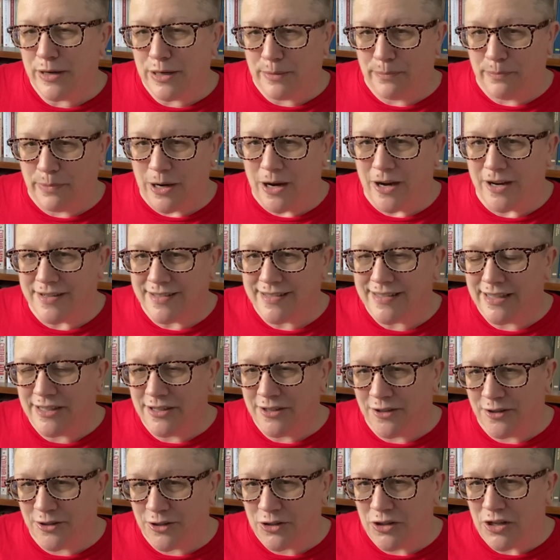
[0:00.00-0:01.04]
in a box in
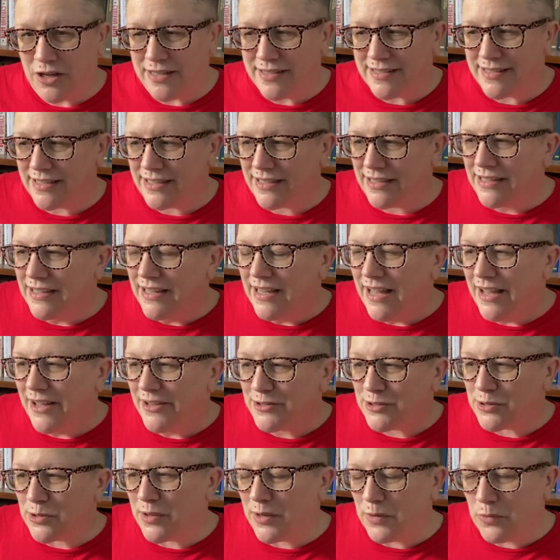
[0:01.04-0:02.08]
her closet
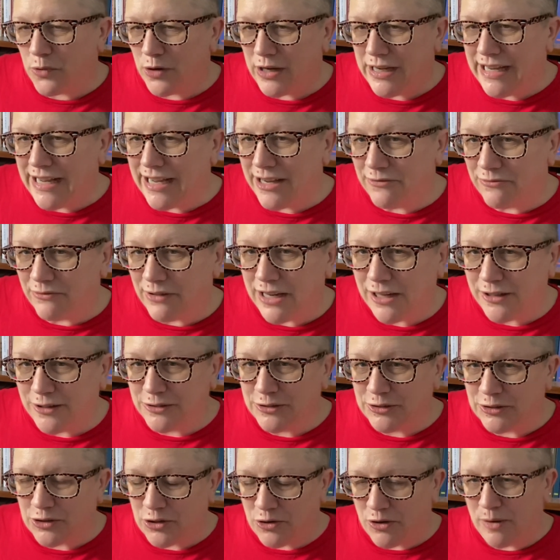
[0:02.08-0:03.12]
so they wouldn't get
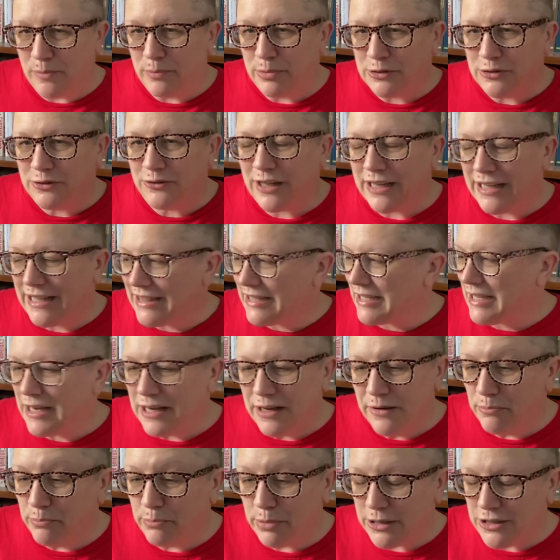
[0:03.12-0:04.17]
wrinkled or crumpled or
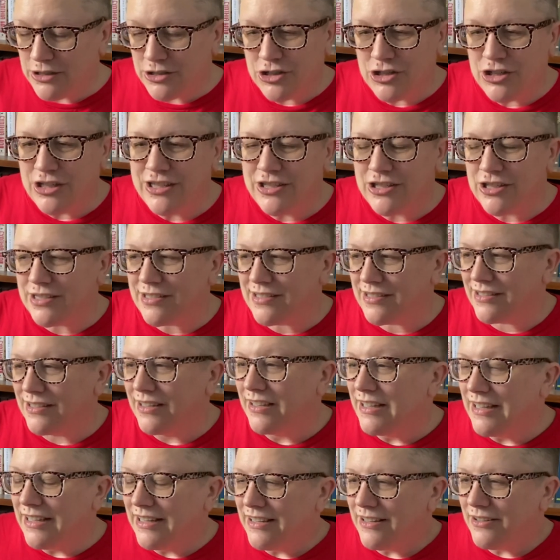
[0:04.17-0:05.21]
anything, but she just
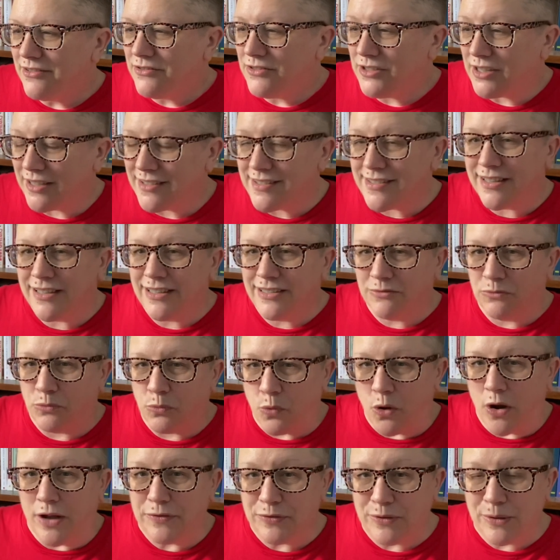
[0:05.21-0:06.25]
doesn't
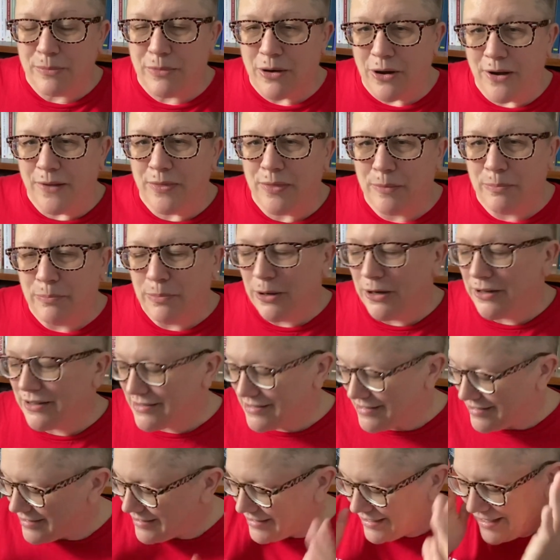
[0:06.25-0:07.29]
want them on the
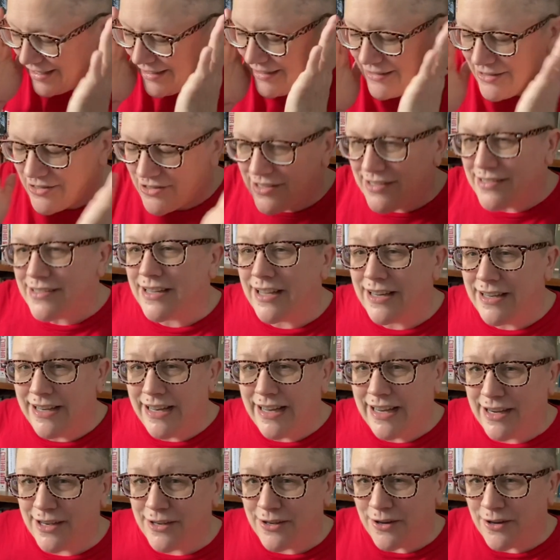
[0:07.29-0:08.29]
books, and she's got naked